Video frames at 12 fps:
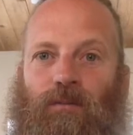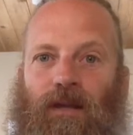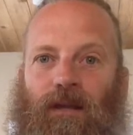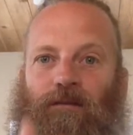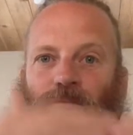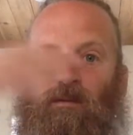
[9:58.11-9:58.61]

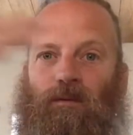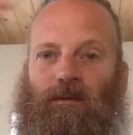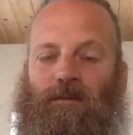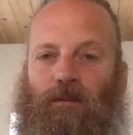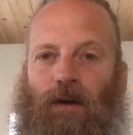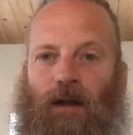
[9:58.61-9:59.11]
because when we
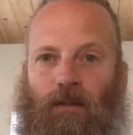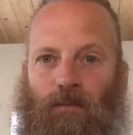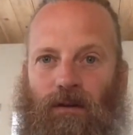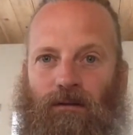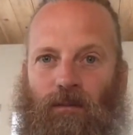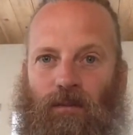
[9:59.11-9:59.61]
step out of the
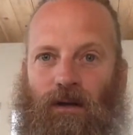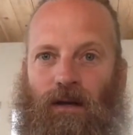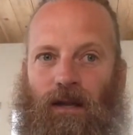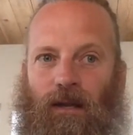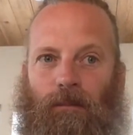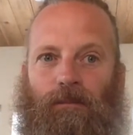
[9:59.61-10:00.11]
mental
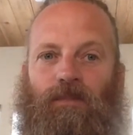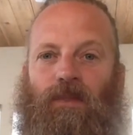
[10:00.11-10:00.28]
plane,